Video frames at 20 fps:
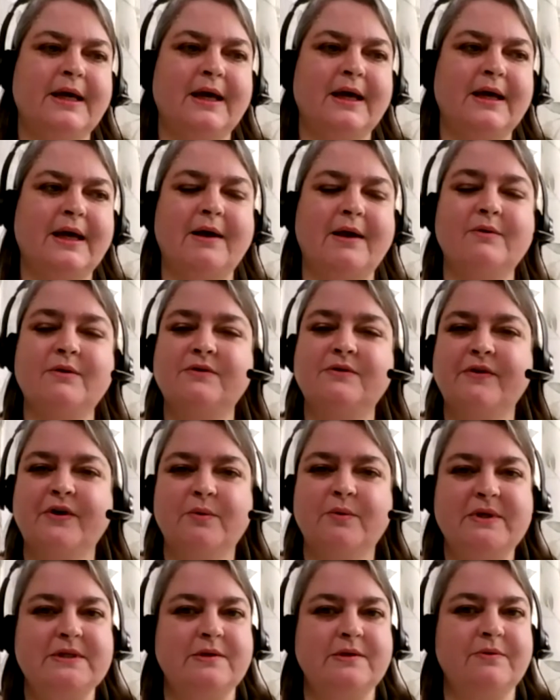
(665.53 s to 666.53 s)
I was very
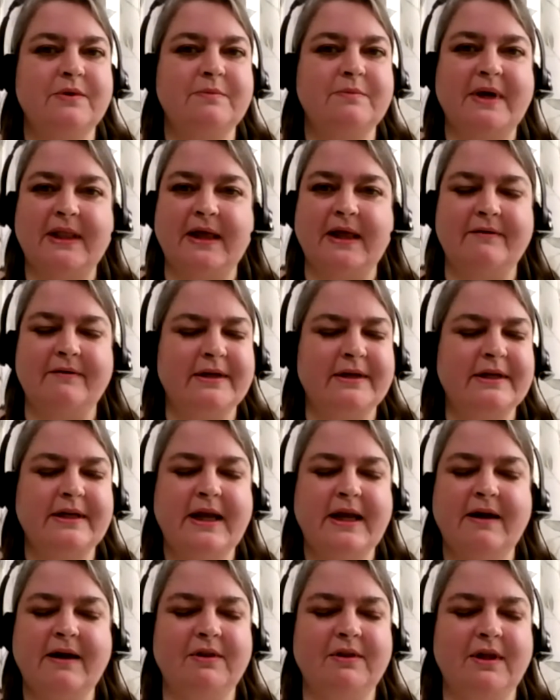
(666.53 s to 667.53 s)
busy with my life. I didn't
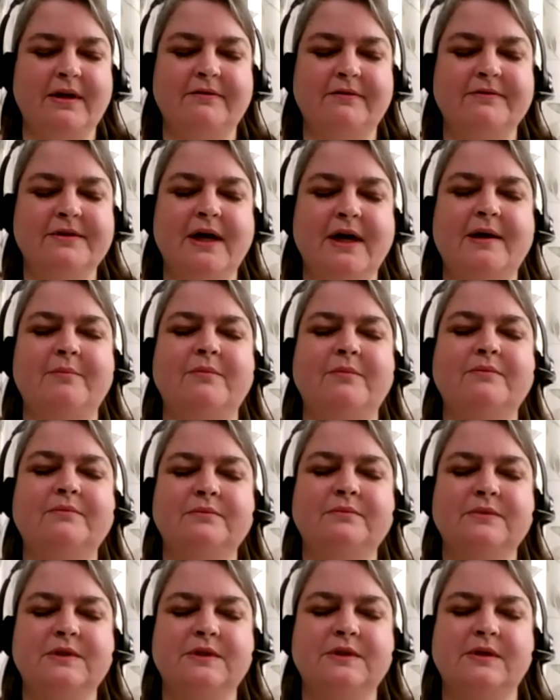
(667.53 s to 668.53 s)
have a lot of time
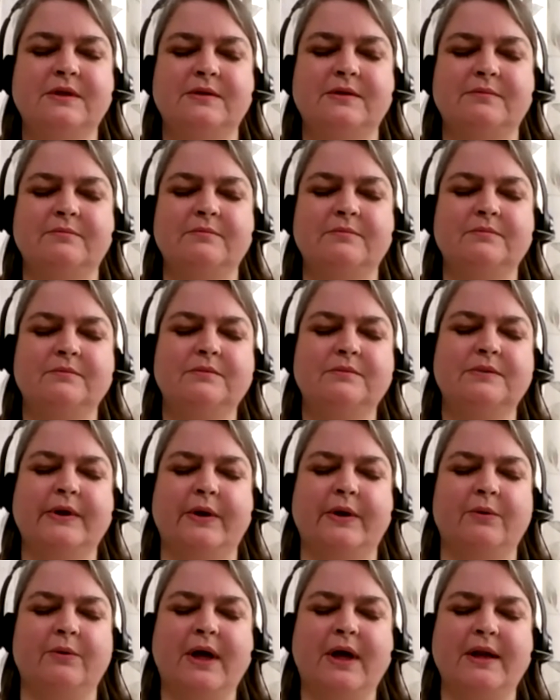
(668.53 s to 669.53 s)
to,
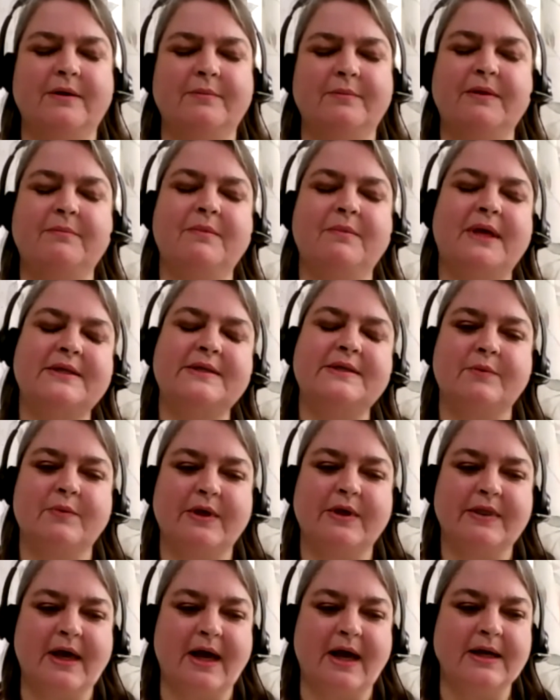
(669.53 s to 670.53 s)
kind of be messing with
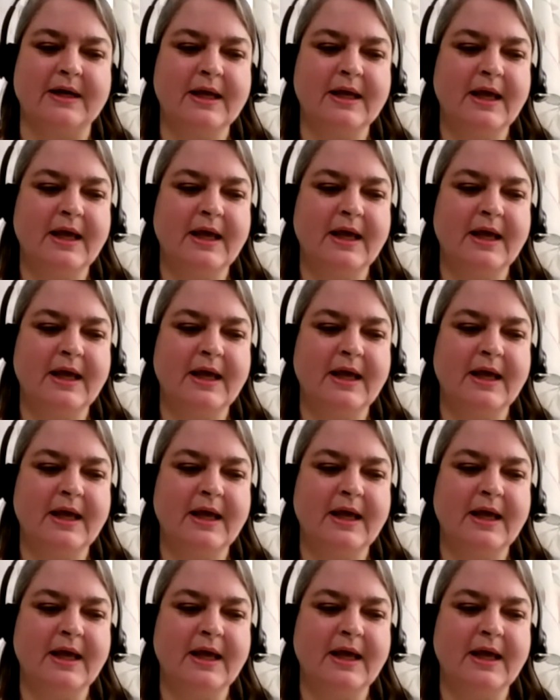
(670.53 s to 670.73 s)
that.